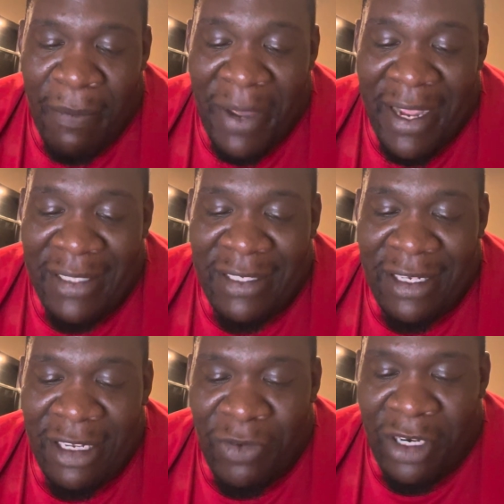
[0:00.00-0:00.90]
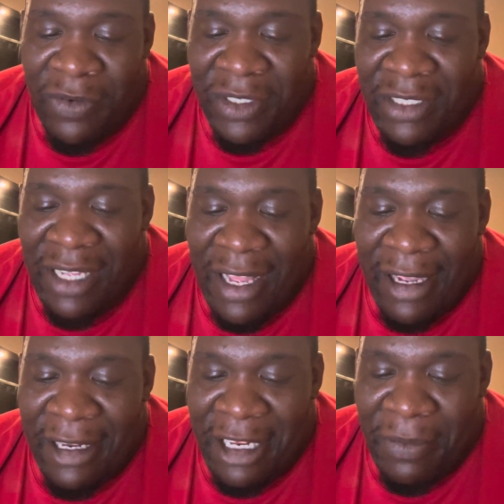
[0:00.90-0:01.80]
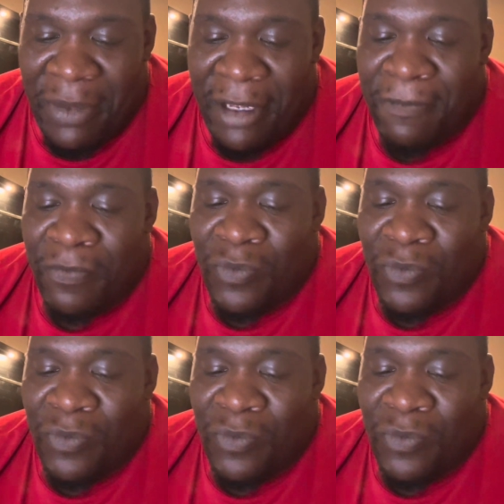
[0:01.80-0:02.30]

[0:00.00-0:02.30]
maintaining rigorous academic